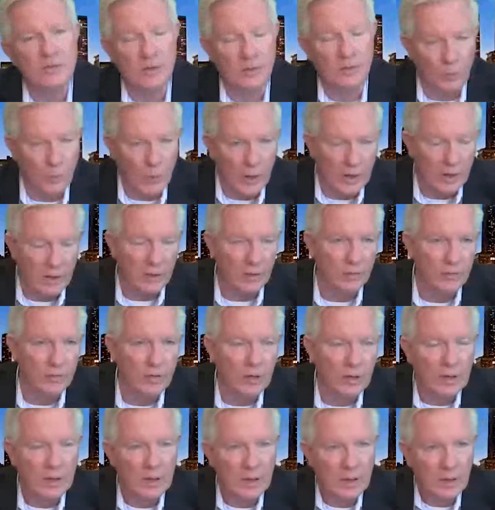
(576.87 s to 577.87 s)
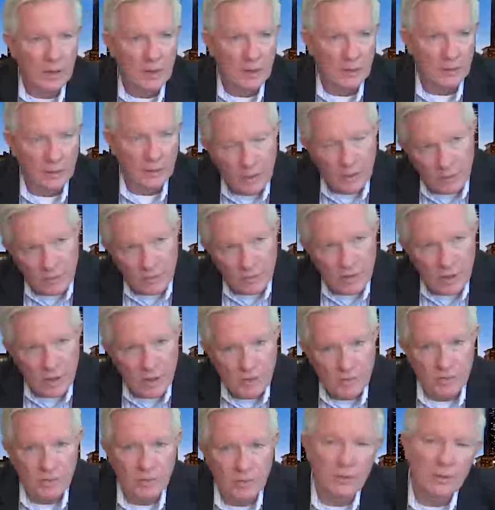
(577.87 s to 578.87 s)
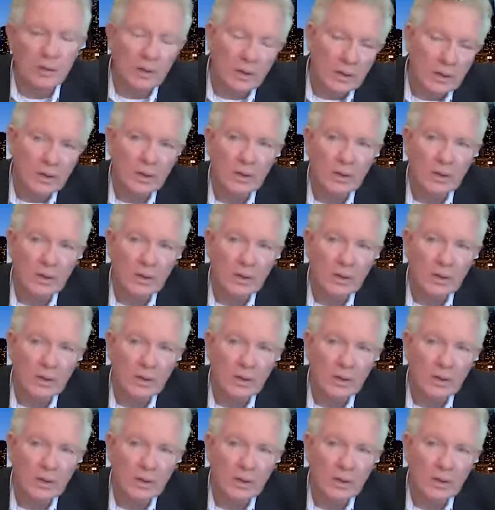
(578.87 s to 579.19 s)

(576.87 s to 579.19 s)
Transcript: in the wake of legalization?